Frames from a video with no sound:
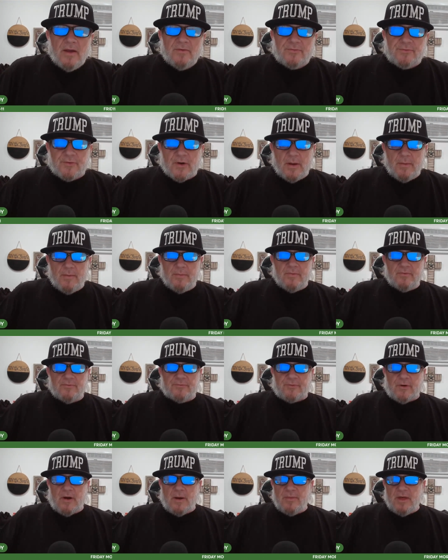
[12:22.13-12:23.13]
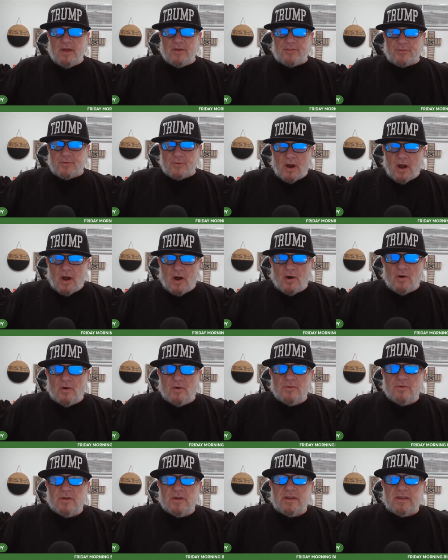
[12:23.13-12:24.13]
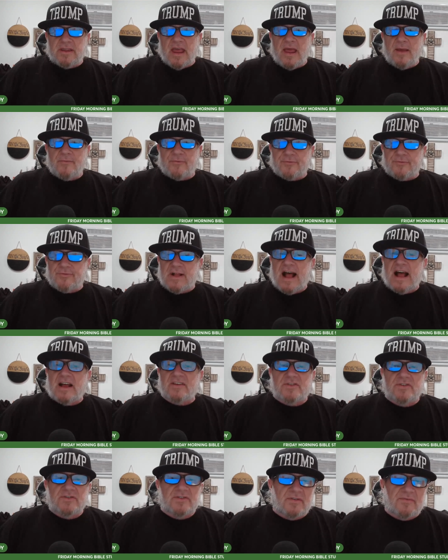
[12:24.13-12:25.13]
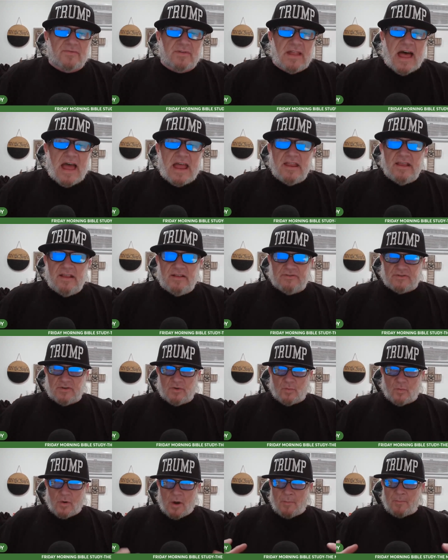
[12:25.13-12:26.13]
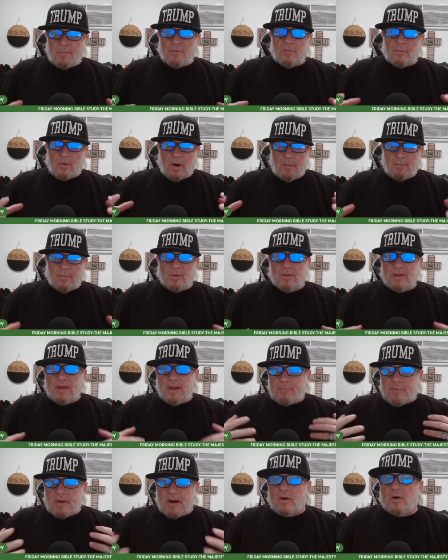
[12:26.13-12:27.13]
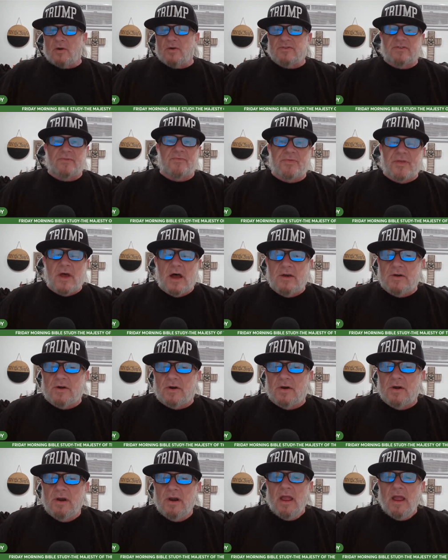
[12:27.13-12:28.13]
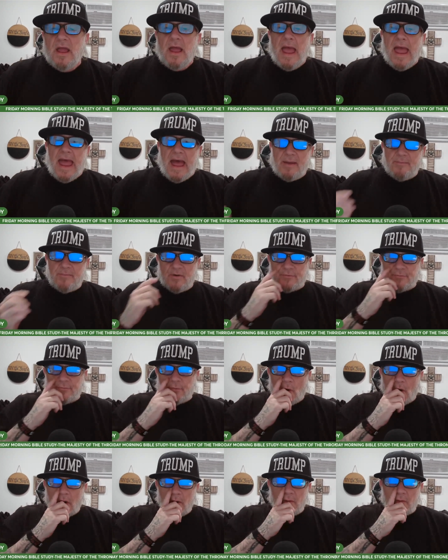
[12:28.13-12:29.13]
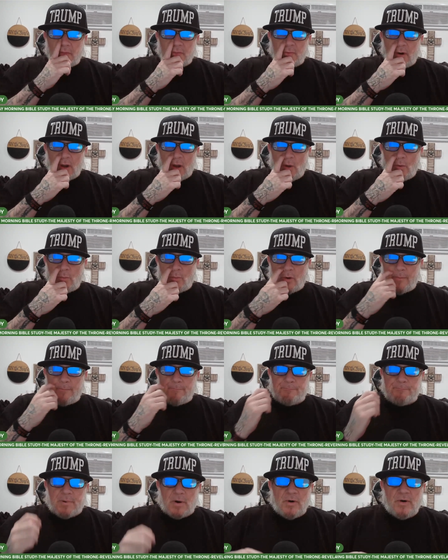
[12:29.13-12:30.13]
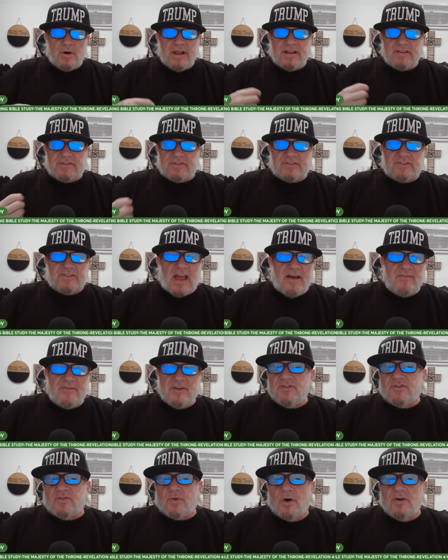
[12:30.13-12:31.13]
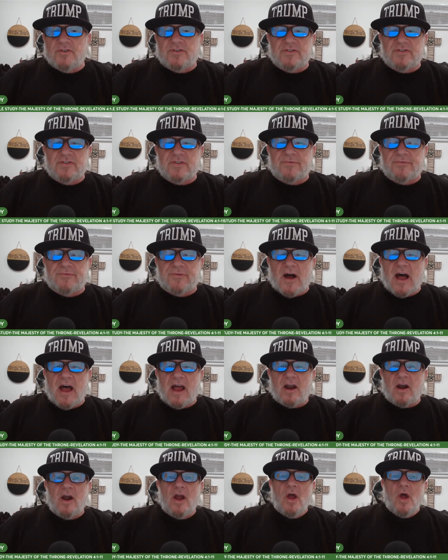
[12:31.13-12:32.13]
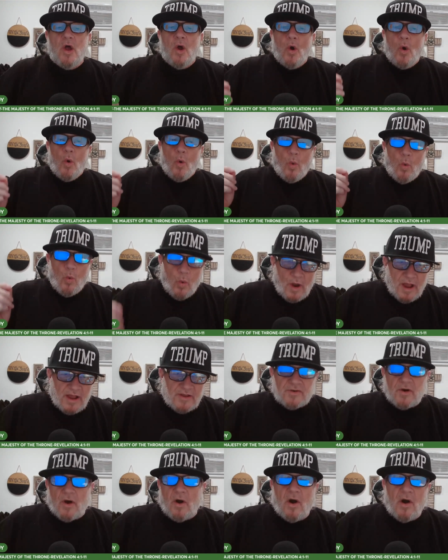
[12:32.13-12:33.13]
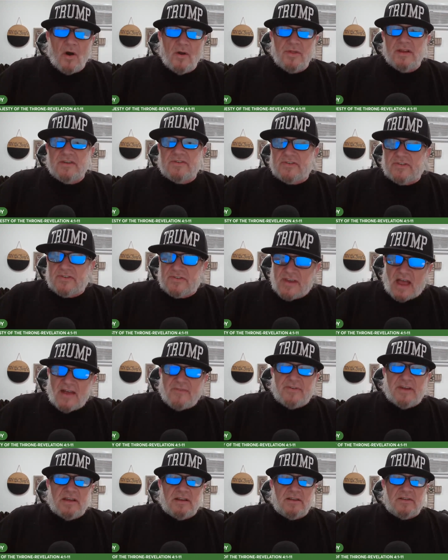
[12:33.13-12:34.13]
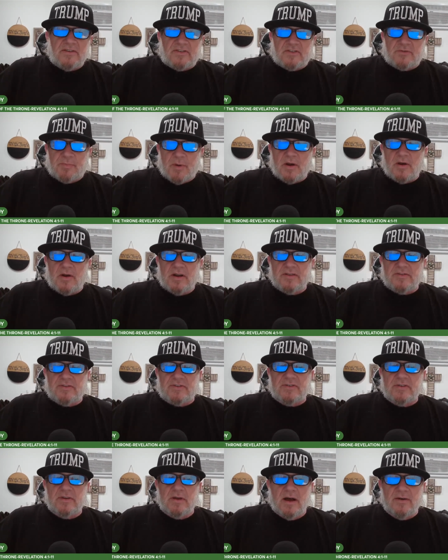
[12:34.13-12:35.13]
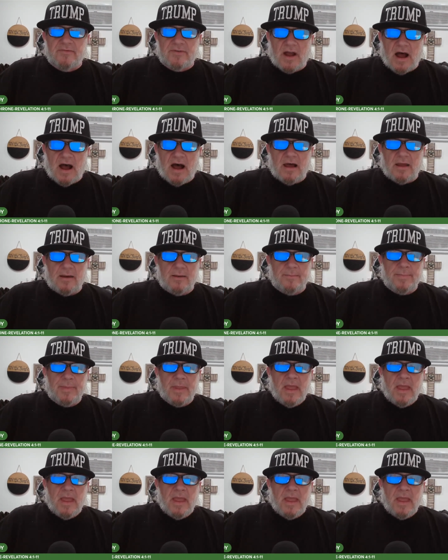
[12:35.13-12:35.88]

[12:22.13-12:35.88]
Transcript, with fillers: From, from the throne came flashes of lightnings and rum, rumble and perils of thunder. And before the throne were burning seven torches of fire, which are the seven spirits of God.